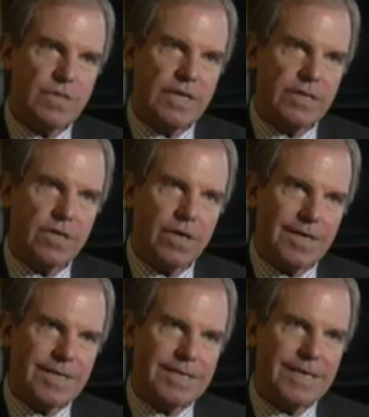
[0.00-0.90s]
you set a
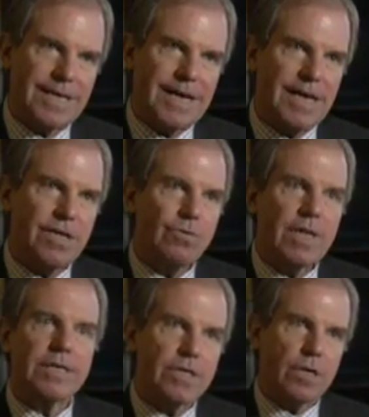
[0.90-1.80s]
target, you'd
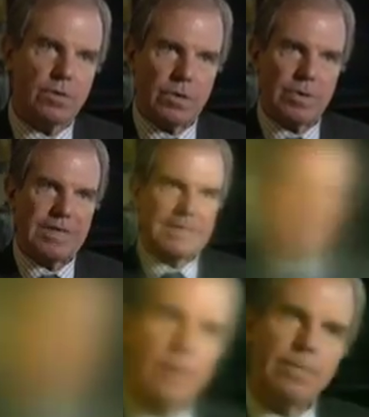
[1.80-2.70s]
like to go lower.
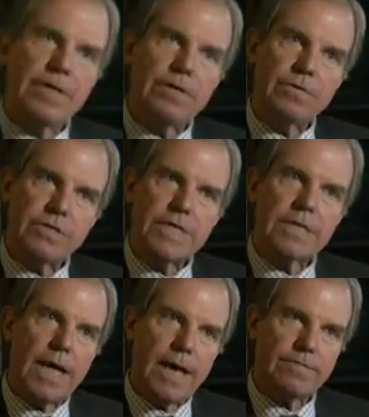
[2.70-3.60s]
But you
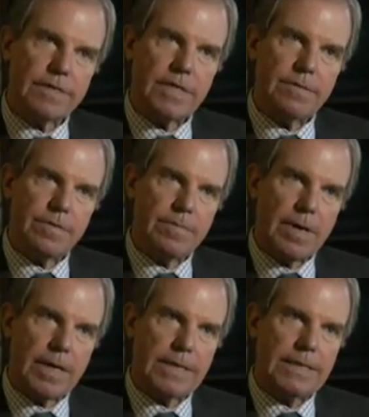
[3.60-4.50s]
still have to keep in
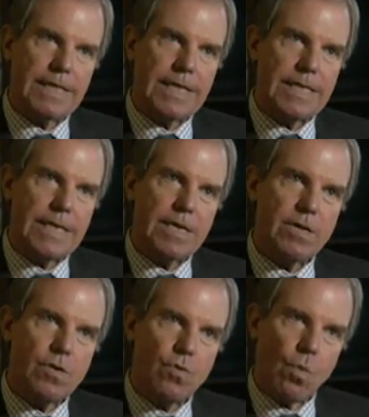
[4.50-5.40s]
mind that
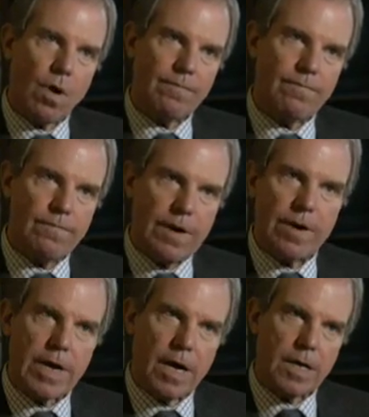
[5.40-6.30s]
you want
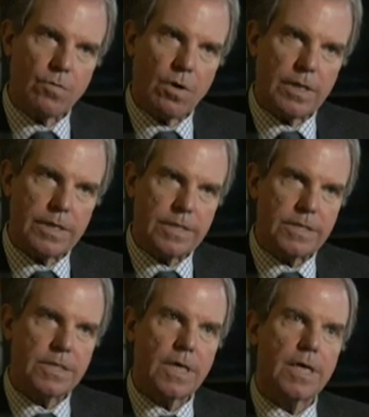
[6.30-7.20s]
very high quality
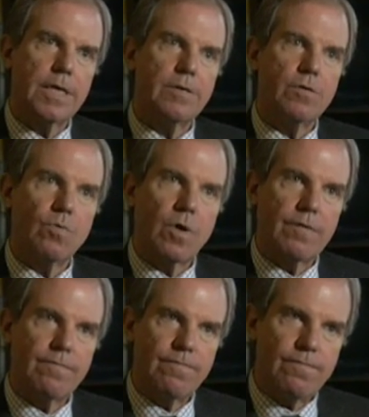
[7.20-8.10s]
design, you
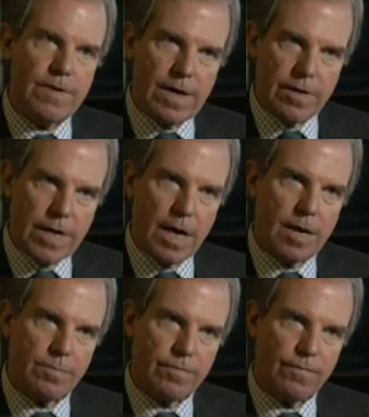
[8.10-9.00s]
want very
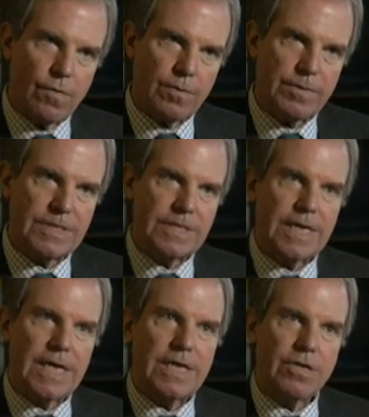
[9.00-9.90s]
high performance.
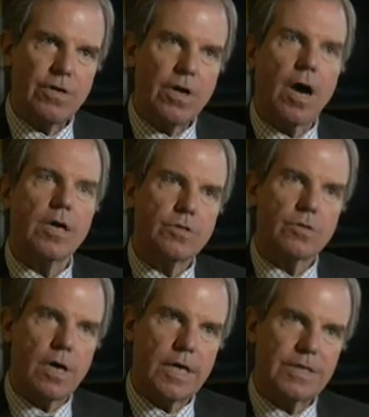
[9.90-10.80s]
You're not
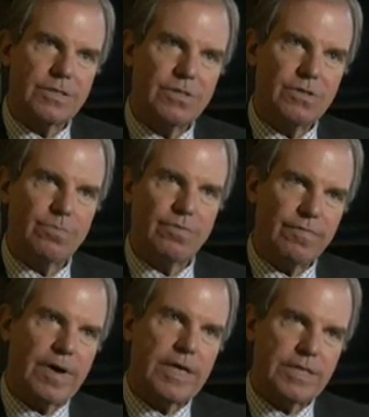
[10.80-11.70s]
trying to
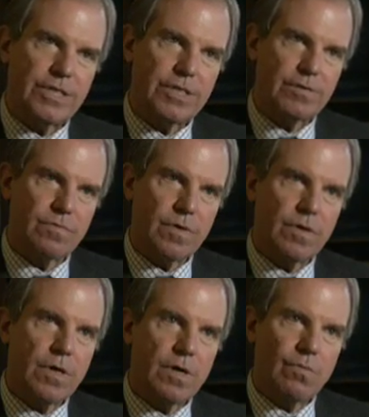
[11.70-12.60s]
provide
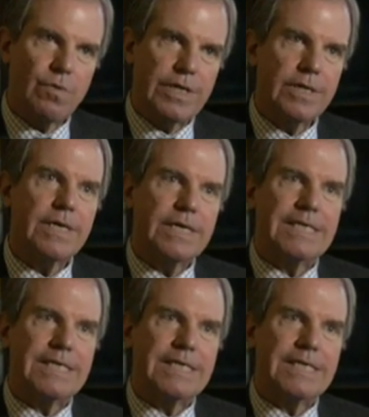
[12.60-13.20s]
children with